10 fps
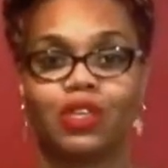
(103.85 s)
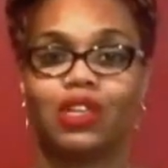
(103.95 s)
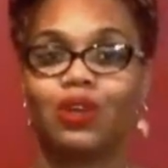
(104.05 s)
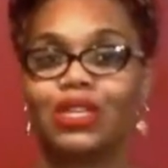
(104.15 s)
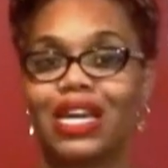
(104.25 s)

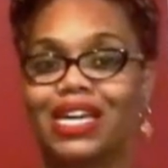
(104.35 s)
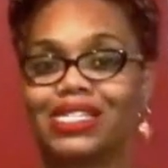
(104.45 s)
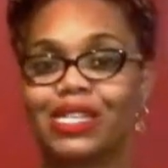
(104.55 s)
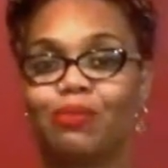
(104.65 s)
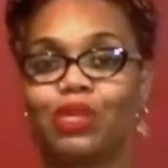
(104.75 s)
Yoni
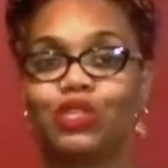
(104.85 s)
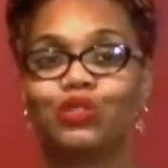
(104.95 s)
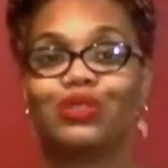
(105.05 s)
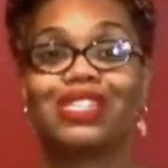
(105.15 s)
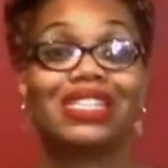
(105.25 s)
eggs can be
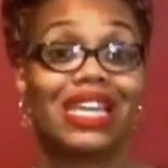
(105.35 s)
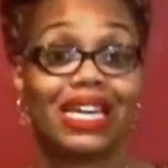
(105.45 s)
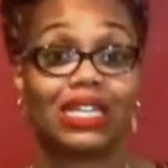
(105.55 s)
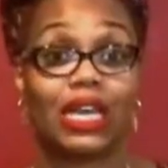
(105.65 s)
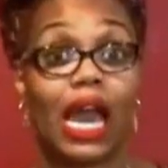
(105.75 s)
used
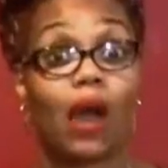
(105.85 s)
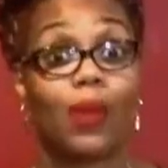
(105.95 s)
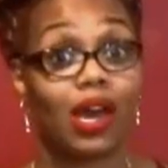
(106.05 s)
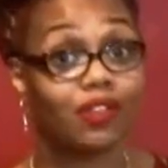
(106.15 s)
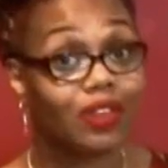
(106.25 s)
daily.
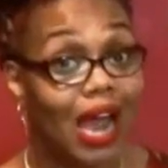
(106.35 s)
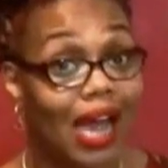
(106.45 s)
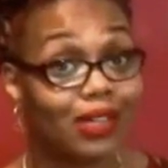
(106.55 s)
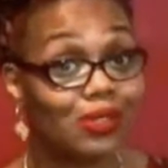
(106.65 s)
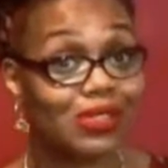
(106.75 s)
However,
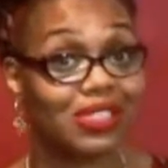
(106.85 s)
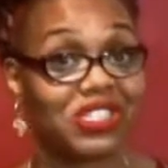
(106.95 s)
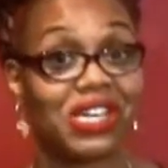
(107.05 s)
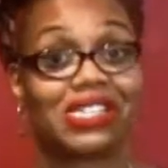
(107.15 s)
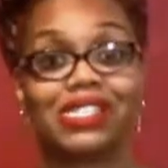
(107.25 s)
I don't
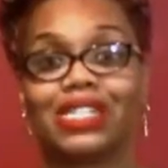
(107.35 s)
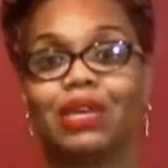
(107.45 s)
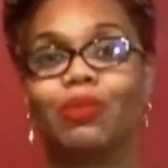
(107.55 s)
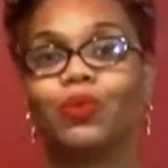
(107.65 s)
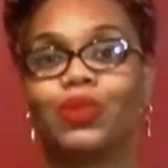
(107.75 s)
suggest
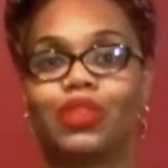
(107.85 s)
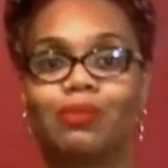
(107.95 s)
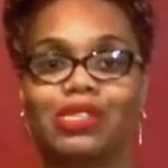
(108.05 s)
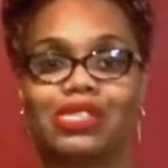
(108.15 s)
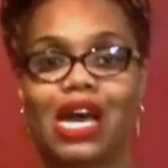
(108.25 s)
sleeping with
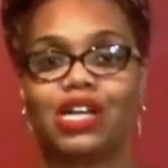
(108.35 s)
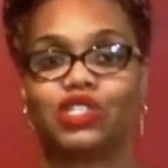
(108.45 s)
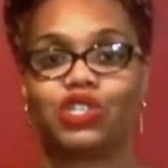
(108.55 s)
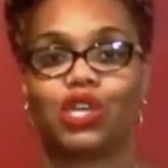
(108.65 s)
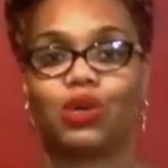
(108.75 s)
them
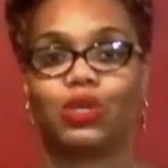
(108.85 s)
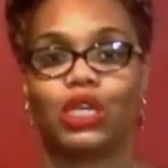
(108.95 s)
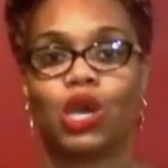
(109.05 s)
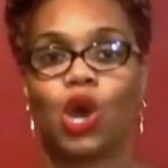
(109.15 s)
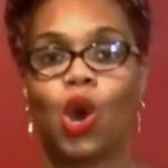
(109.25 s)
inside your
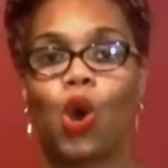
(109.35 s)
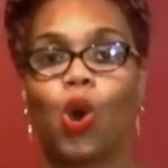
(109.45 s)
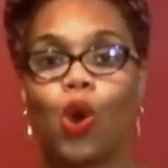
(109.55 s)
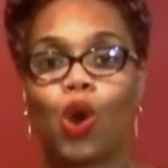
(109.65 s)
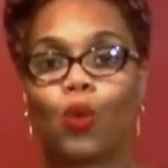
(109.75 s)
yoni
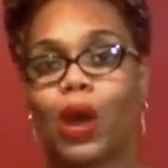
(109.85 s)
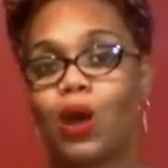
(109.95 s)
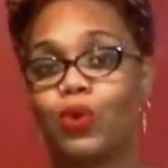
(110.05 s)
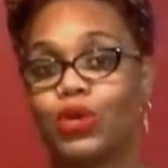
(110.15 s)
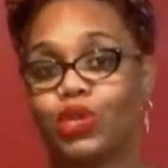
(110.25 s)
or
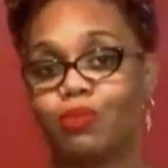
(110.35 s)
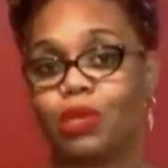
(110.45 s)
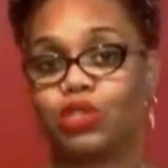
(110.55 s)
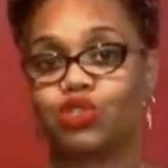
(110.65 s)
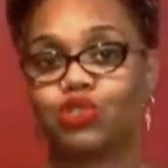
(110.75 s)
while on your
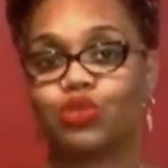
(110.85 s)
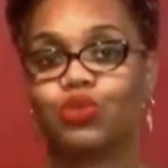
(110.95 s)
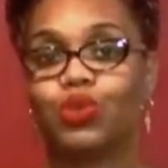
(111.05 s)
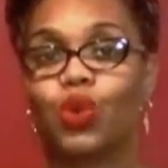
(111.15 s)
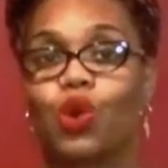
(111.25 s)

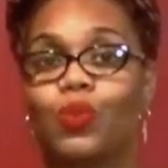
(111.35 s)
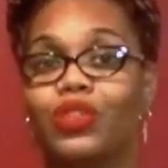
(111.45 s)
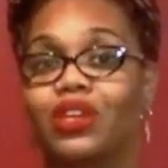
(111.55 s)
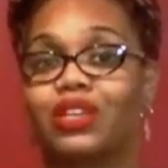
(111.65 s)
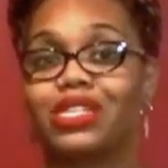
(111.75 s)
menstrual, nor
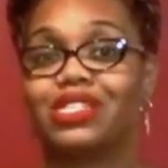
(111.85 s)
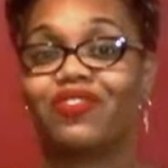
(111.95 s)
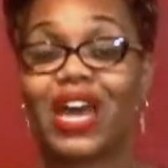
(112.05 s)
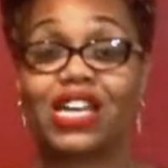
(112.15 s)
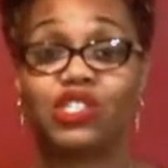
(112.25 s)
when there is
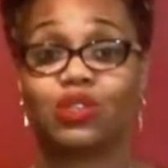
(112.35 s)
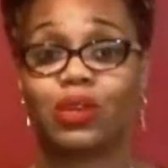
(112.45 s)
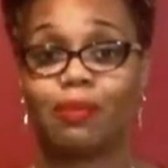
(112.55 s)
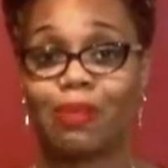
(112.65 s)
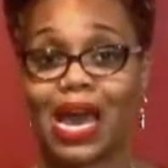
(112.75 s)

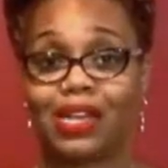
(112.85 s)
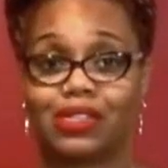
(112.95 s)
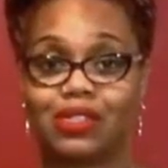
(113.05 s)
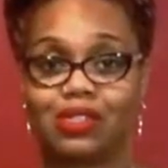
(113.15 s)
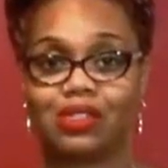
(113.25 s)
vaginal
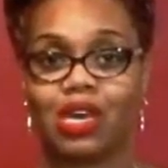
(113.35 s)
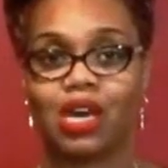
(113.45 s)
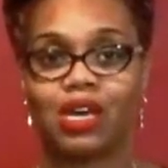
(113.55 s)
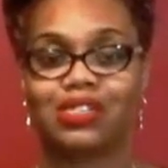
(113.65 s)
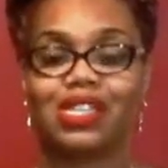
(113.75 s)
imbalances
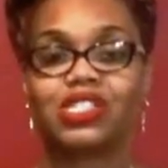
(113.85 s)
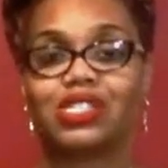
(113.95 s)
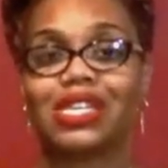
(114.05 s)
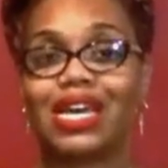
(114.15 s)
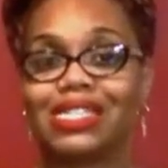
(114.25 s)
such
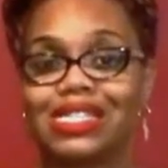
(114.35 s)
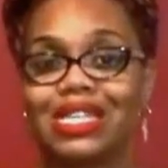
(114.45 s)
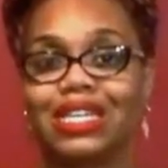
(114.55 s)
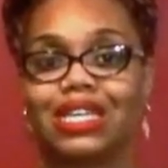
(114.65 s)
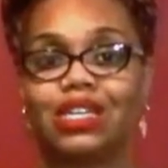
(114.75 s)
as
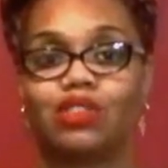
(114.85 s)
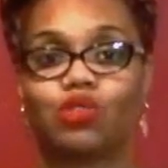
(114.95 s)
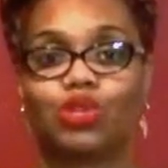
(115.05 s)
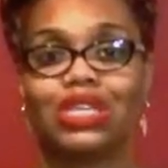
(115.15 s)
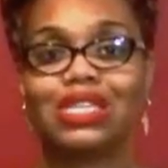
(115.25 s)

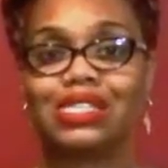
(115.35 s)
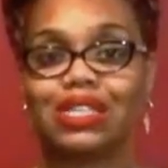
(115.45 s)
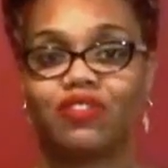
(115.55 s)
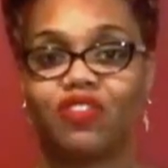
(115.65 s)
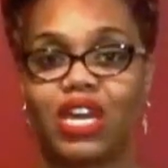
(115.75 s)
STDs or
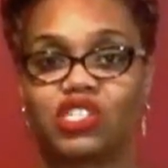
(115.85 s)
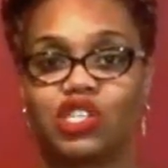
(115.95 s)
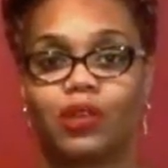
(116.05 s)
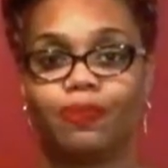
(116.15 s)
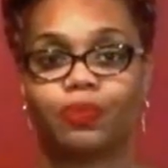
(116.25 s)
yeast
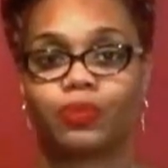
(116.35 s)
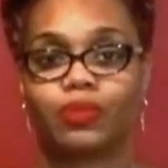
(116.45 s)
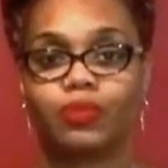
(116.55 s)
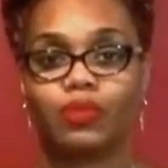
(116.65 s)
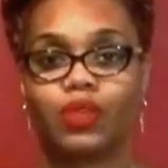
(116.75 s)
infection,
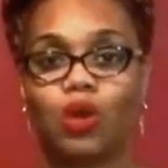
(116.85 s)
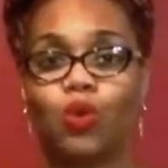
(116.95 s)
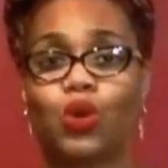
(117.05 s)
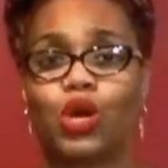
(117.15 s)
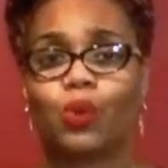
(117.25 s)

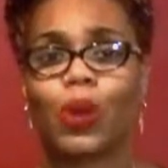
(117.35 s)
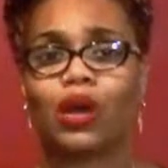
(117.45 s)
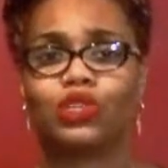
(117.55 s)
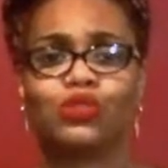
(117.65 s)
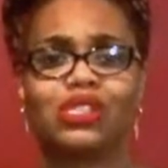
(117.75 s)
or
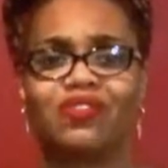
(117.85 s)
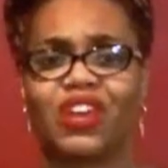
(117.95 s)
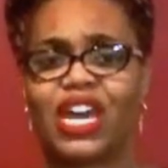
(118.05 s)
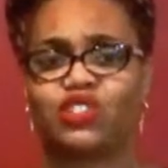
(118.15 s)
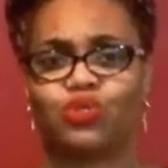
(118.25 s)
while using
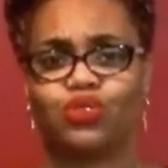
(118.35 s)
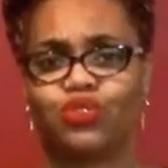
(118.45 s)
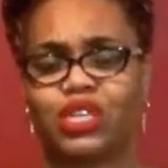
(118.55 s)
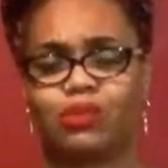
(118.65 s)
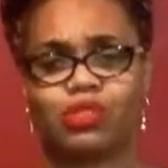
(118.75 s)
vaginal
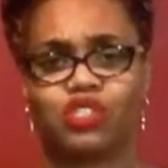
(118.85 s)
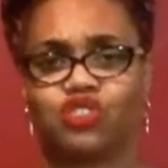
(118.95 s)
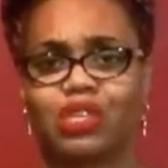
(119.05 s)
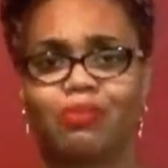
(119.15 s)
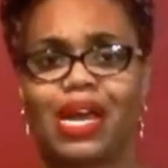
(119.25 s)
creams to
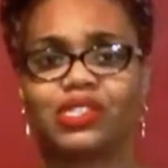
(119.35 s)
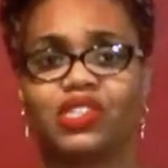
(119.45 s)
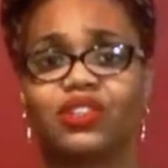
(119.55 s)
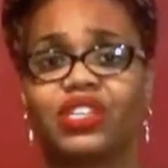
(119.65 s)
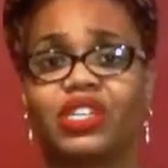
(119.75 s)
treat
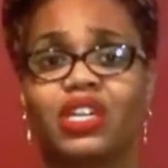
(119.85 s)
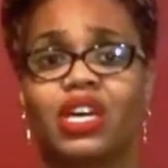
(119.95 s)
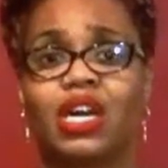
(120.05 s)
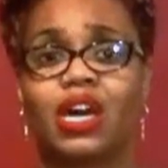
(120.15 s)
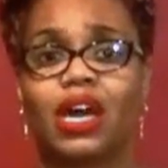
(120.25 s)
bacteria,
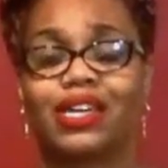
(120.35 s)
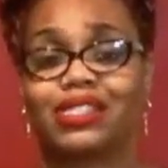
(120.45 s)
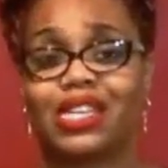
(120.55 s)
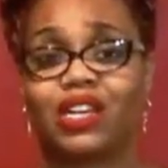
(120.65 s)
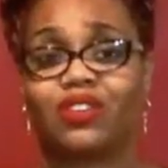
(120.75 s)

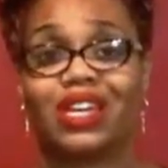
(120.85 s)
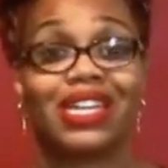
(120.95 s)
etc.